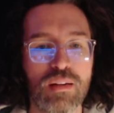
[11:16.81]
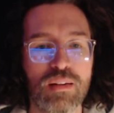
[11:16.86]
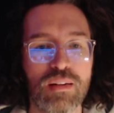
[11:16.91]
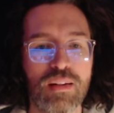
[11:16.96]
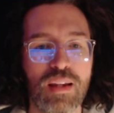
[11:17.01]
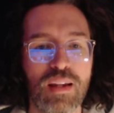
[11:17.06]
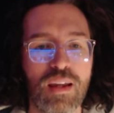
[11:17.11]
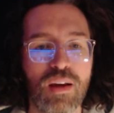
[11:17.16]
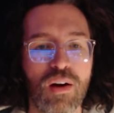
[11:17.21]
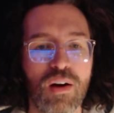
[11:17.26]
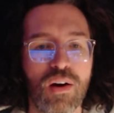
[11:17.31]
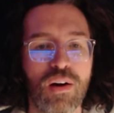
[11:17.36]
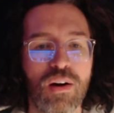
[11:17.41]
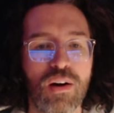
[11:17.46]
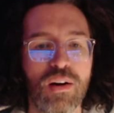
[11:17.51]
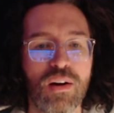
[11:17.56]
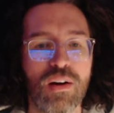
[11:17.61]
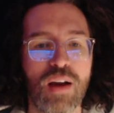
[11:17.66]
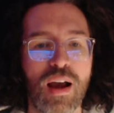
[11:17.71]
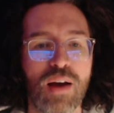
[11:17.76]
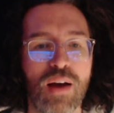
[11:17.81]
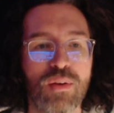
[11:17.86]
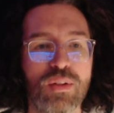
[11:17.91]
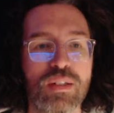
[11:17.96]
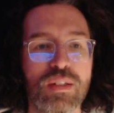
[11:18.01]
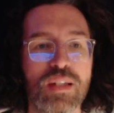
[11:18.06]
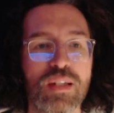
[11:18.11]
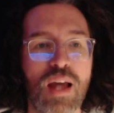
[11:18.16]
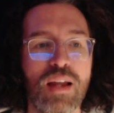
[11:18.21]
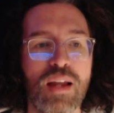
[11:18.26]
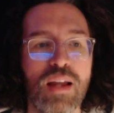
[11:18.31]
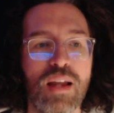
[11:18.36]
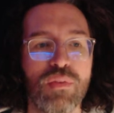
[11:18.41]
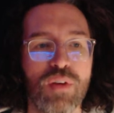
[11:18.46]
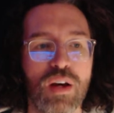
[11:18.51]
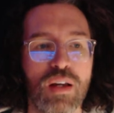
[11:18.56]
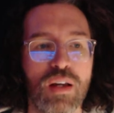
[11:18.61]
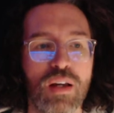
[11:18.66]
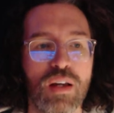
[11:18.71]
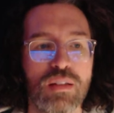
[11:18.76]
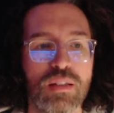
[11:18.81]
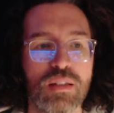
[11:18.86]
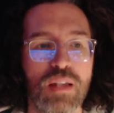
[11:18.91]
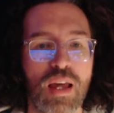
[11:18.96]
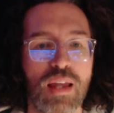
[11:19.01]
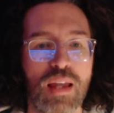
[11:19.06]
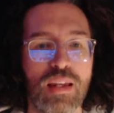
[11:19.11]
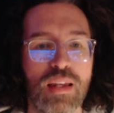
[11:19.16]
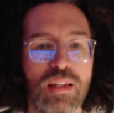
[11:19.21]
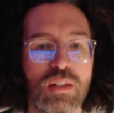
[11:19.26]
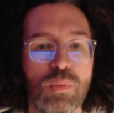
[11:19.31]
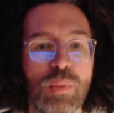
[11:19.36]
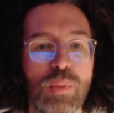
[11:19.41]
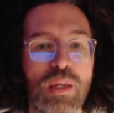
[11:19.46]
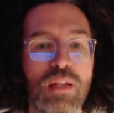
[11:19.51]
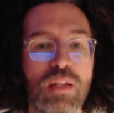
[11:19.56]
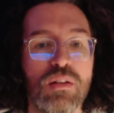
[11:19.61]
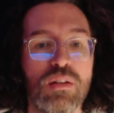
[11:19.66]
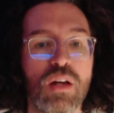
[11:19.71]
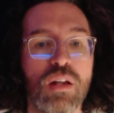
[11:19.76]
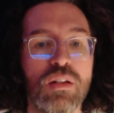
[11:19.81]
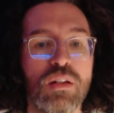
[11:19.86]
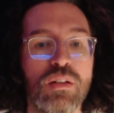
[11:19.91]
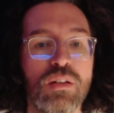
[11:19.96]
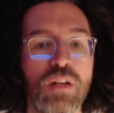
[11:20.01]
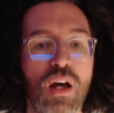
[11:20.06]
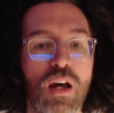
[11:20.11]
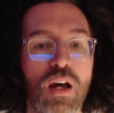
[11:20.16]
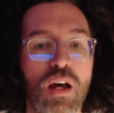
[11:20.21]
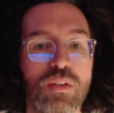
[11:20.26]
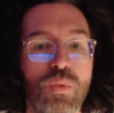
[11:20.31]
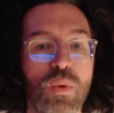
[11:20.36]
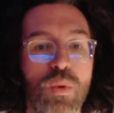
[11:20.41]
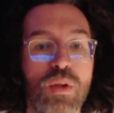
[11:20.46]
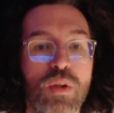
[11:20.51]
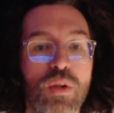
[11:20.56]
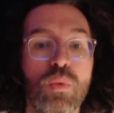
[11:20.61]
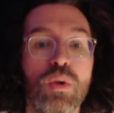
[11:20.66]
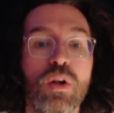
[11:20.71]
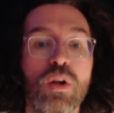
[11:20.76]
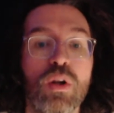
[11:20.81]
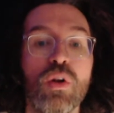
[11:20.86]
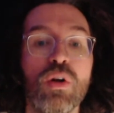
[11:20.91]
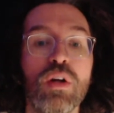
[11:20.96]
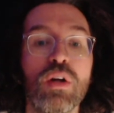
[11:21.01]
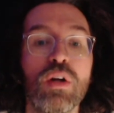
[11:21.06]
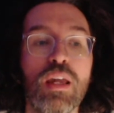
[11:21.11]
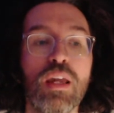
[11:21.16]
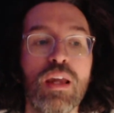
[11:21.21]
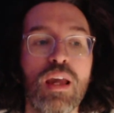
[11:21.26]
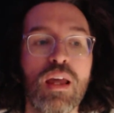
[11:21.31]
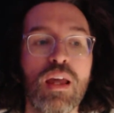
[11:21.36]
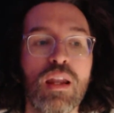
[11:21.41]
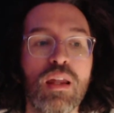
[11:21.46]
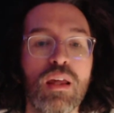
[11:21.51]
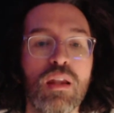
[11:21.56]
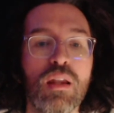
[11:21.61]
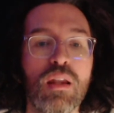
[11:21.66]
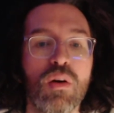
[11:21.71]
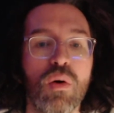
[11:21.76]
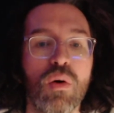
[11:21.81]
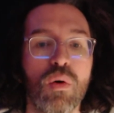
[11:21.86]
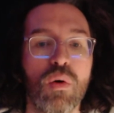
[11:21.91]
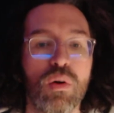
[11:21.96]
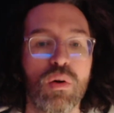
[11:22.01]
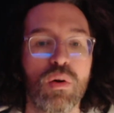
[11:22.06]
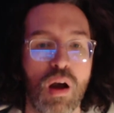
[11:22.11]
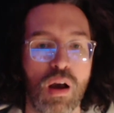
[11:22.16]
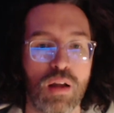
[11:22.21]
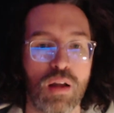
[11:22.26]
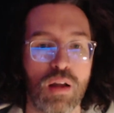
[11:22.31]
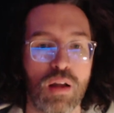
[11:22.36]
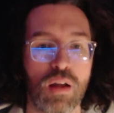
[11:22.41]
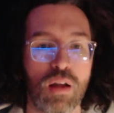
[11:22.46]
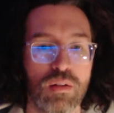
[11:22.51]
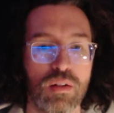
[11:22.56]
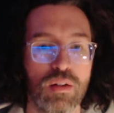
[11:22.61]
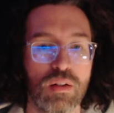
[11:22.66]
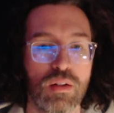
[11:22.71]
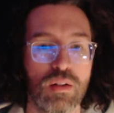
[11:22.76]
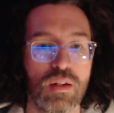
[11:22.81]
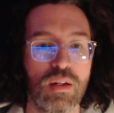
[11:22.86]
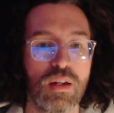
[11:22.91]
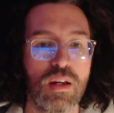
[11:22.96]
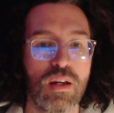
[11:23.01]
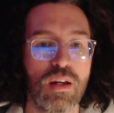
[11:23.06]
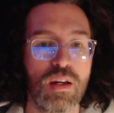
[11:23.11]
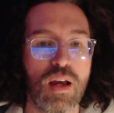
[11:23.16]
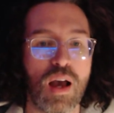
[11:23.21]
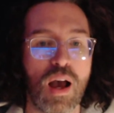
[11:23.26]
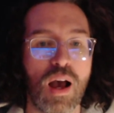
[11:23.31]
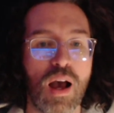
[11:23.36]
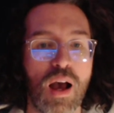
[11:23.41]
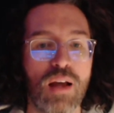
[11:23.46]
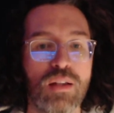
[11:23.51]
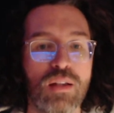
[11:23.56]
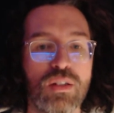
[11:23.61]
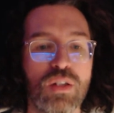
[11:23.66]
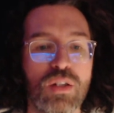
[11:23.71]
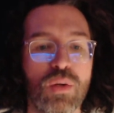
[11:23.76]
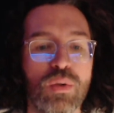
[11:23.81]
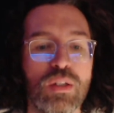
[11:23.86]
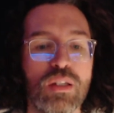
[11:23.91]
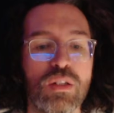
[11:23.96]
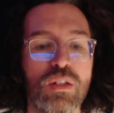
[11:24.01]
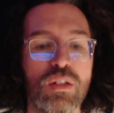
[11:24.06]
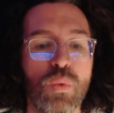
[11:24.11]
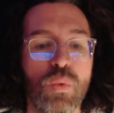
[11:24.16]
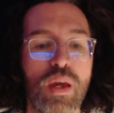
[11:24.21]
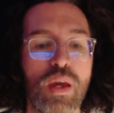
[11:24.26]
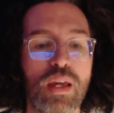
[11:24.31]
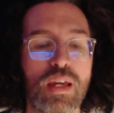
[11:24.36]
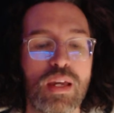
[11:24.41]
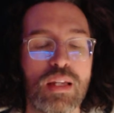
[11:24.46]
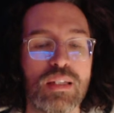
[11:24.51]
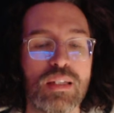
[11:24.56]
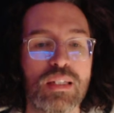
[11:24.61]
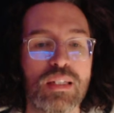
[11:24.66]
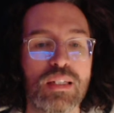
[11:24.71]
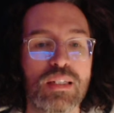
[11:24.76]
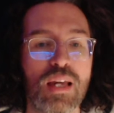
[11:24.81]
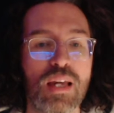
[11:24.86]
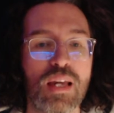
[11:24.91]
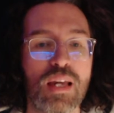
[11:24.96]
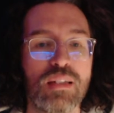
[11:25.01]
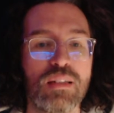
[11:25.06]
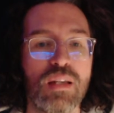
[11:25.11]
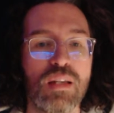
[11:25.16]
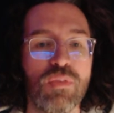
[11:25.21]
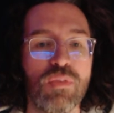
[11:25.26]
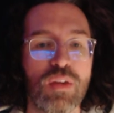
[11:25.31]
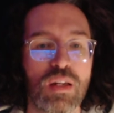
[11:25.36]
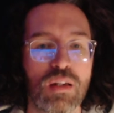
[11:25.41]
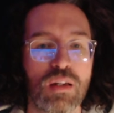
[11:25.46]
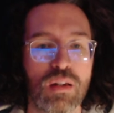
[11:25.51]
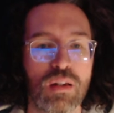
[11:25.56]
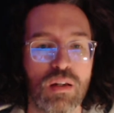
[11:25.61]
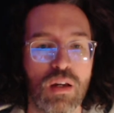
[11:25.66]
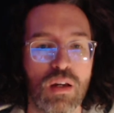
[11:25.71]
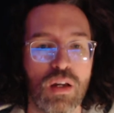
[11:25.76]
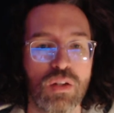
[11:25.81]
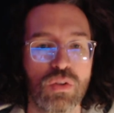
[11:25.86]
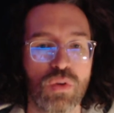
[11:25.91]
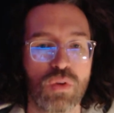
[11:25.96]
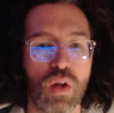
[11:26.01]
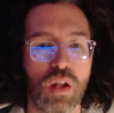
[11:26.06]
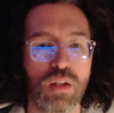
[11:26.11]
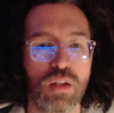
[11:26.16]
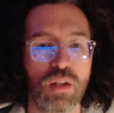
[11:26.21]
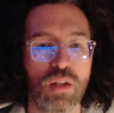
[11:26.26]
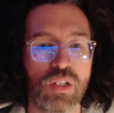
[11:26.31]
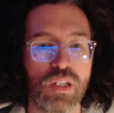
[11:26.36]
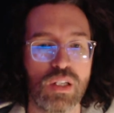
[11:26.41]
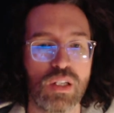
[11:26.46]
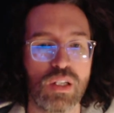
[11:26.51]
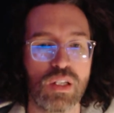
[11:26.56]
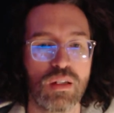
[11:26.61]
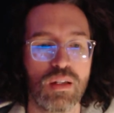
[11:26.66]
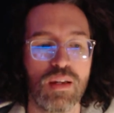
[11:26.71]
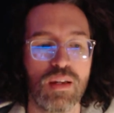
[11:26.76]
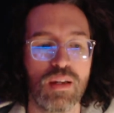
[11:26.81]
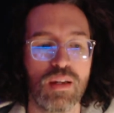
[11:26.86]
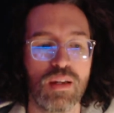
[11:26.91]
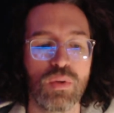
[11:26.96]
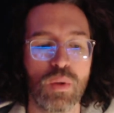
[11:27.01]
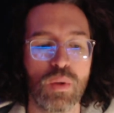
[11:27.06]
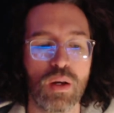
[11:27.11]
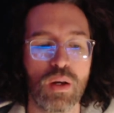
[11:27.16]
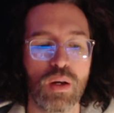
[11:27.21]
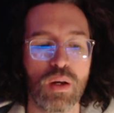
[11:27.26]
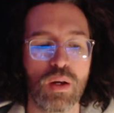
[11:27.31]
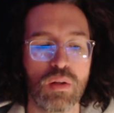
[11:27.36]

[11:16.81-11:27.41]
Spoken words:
They are outside of us, and it's being done to us, whether we're looking at it or not. So in this way, it's a scientific astrology, if you will.